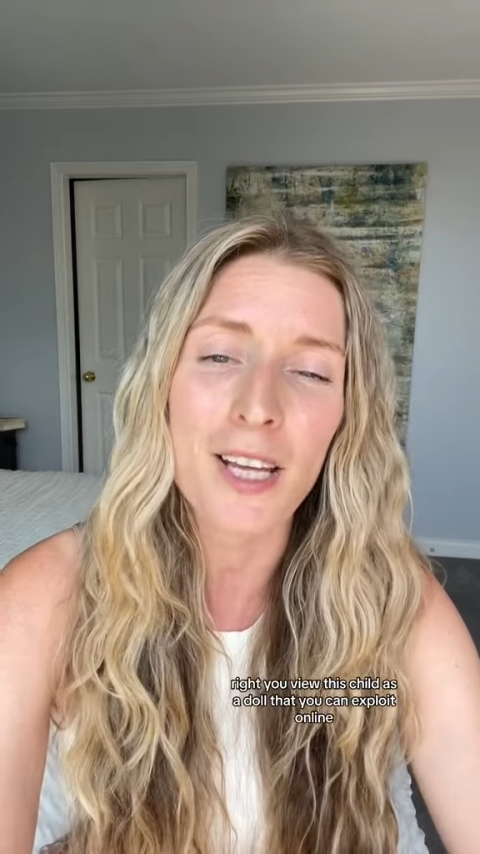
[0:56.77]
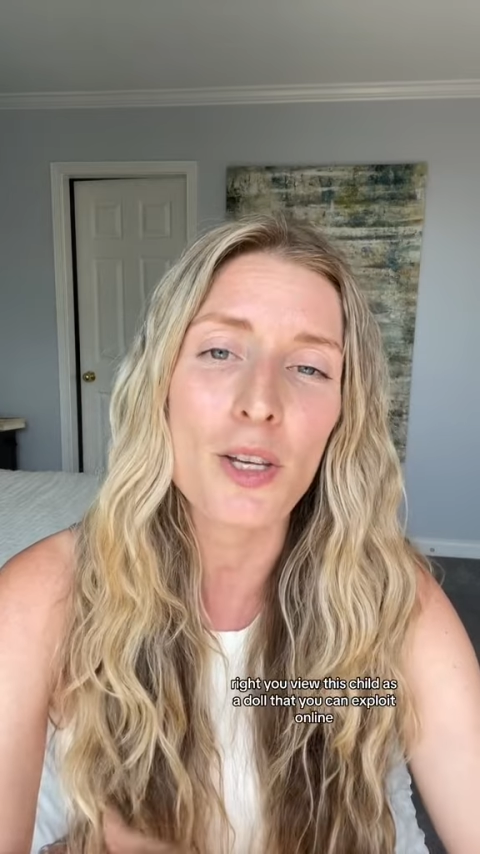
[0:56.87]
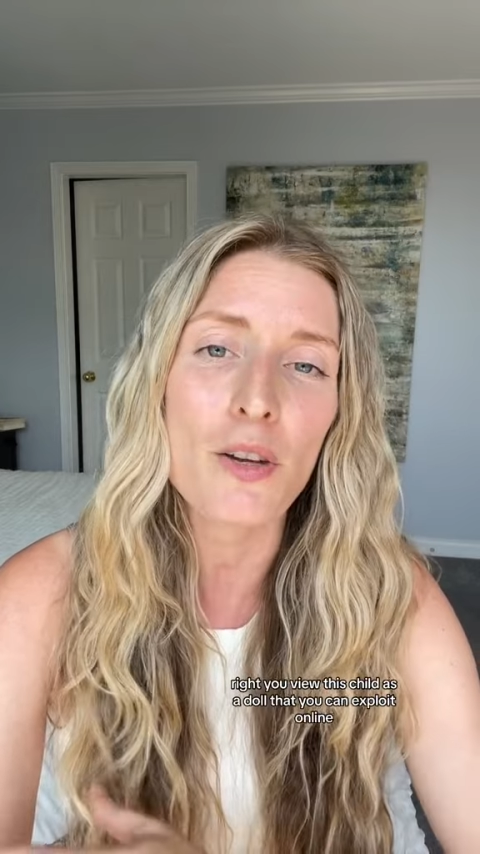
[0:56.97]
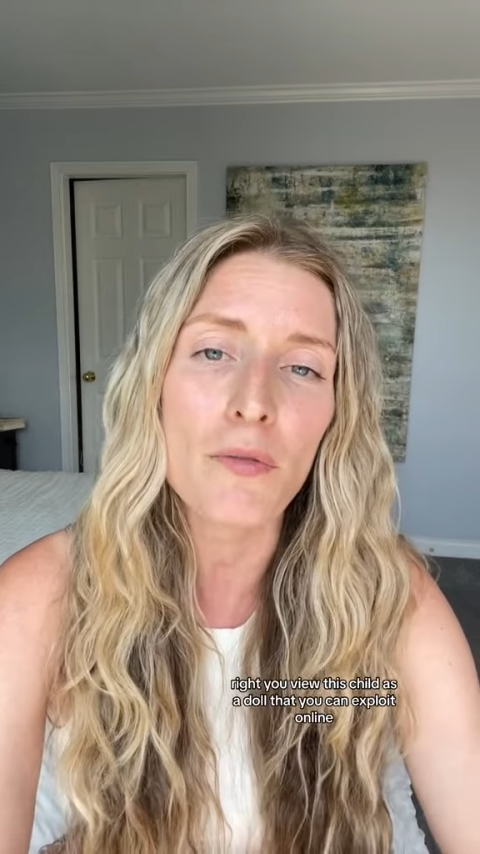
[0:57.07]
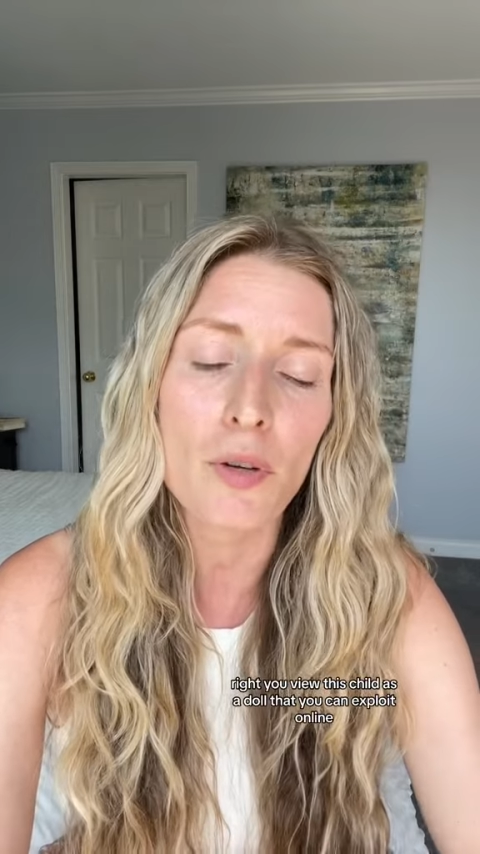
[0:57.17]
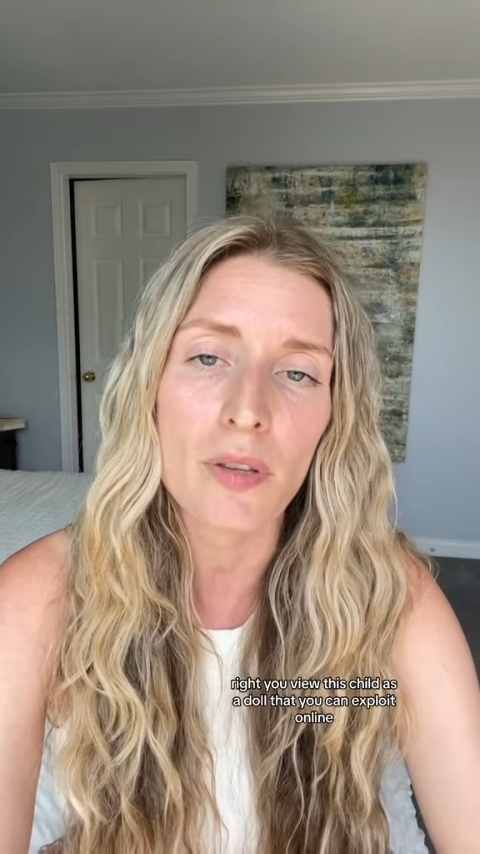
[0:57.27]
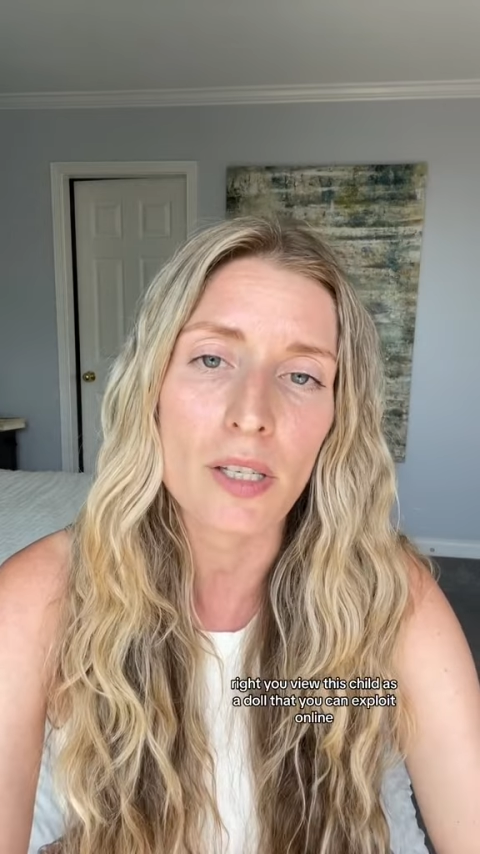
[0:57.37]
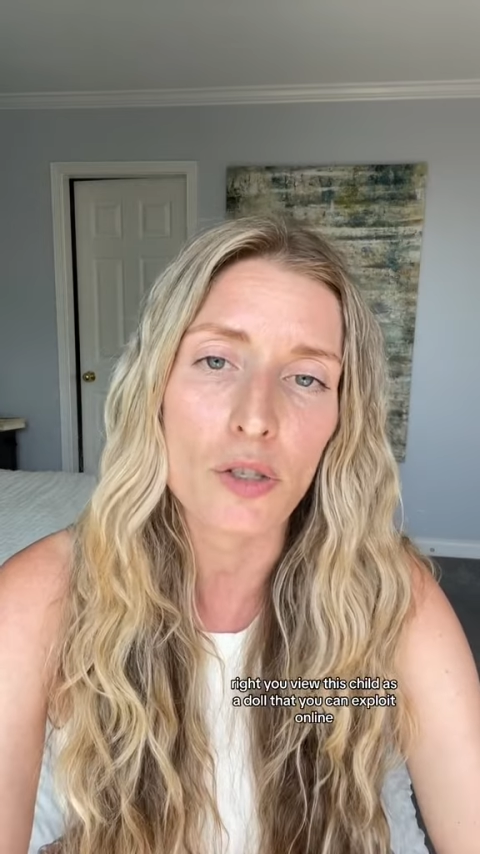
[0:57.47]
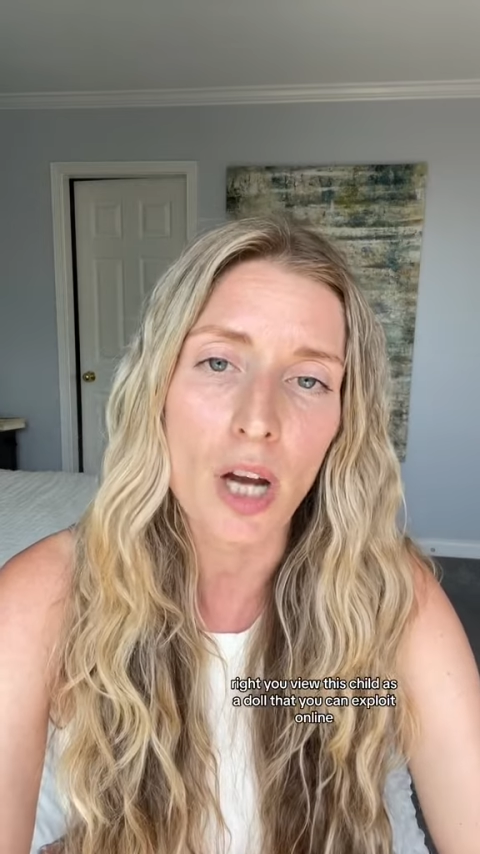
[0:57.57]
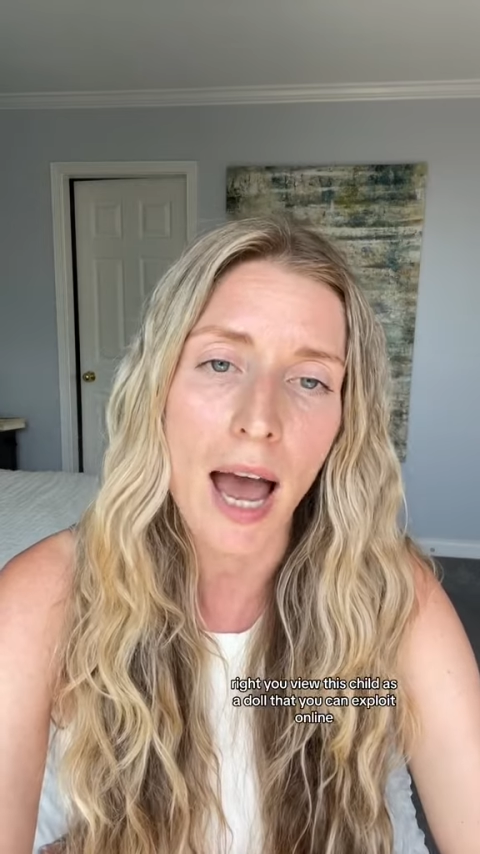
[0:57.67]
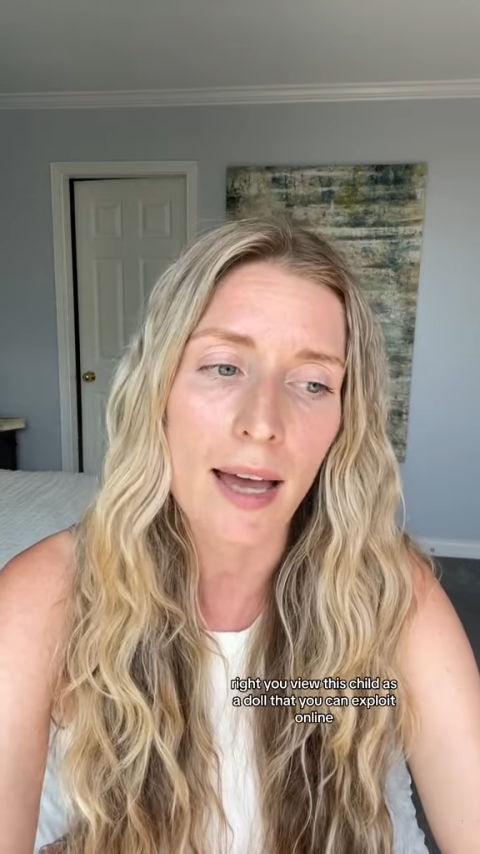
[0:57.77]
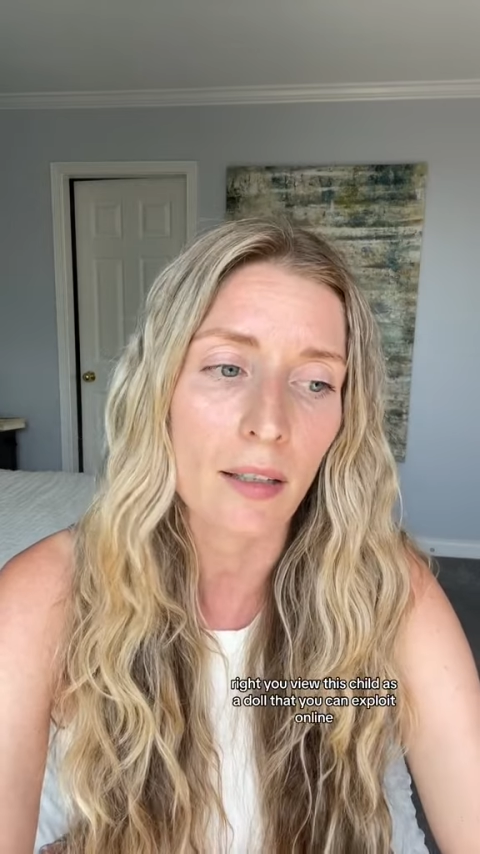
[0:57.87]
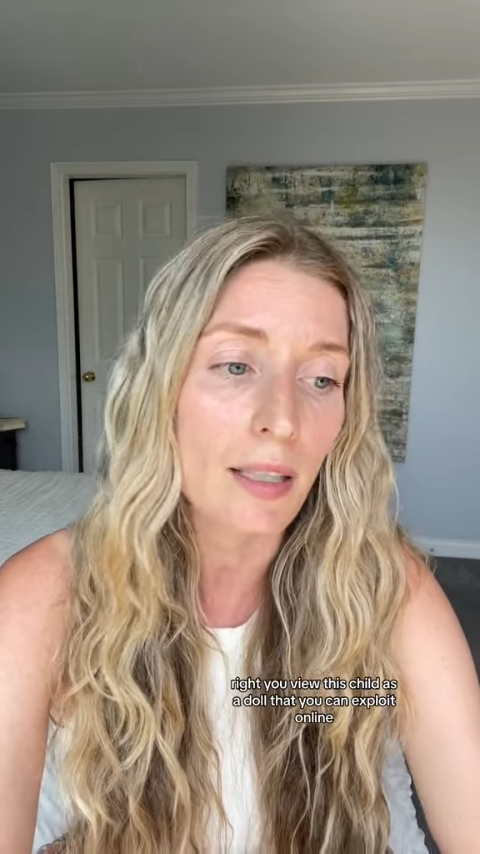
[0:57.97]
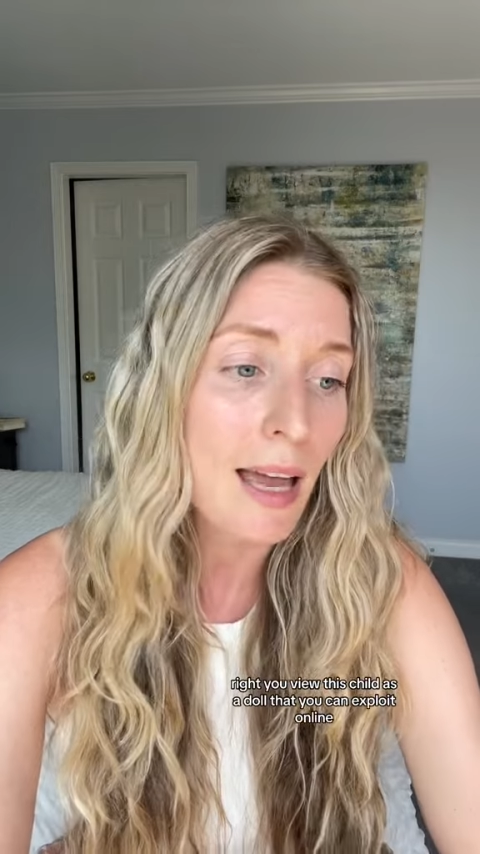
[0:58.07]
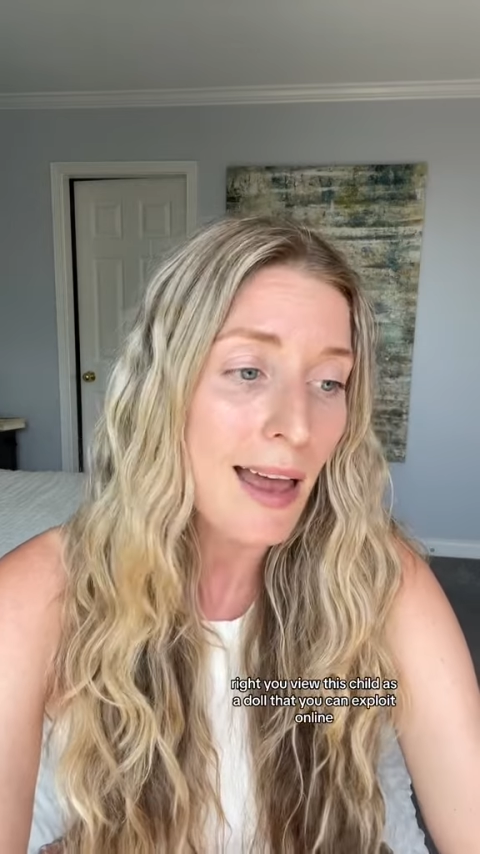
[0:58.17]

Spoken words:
You view this child